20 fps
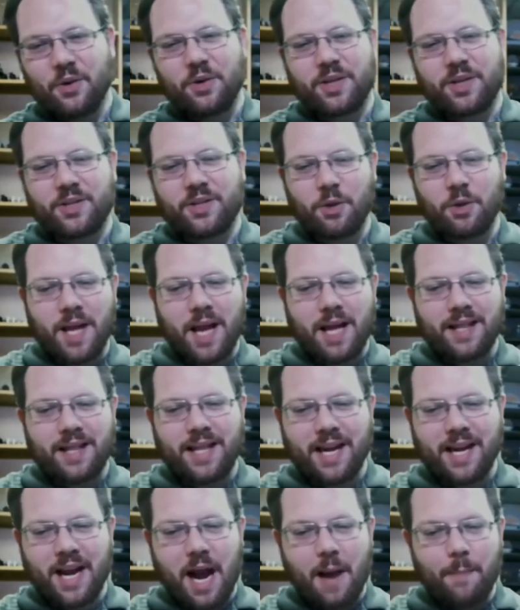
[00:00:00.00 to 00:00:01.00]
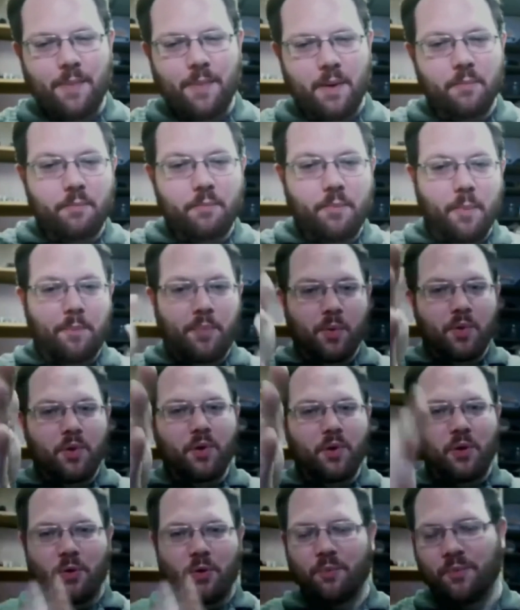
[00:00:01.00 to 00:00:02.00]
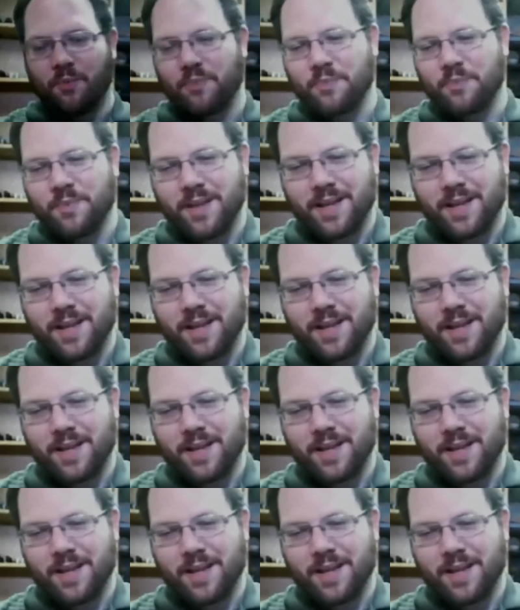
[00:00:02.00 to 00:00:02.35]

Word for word: you can soup that thing up and boom.